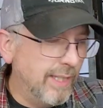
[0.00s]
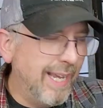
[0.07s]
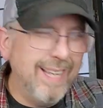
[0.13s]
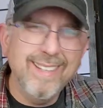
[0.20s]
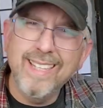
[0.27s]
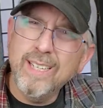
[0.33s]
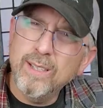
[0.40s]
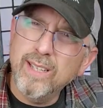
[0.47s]
and
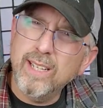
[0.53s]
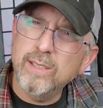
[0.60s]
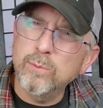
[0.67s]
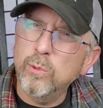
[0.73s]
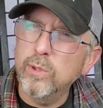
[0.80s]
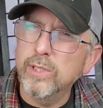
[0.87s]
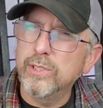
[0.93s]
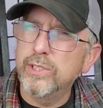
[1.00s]
then I
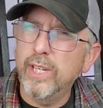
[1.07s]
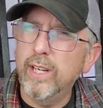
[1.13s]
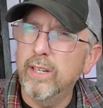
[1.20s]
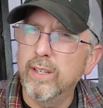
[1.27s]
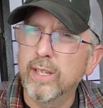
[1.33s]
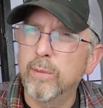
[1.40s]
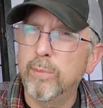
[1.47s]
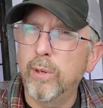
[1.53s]
want to share
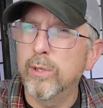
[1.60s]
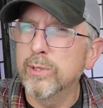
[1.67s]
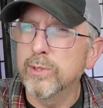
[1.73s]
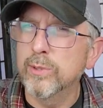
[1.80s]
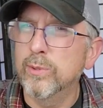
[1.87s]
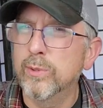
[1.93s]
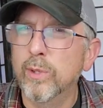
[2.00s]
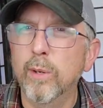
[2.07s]
like a
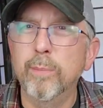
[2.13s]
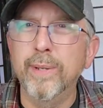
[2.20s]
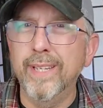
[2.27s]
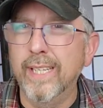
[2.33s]
personal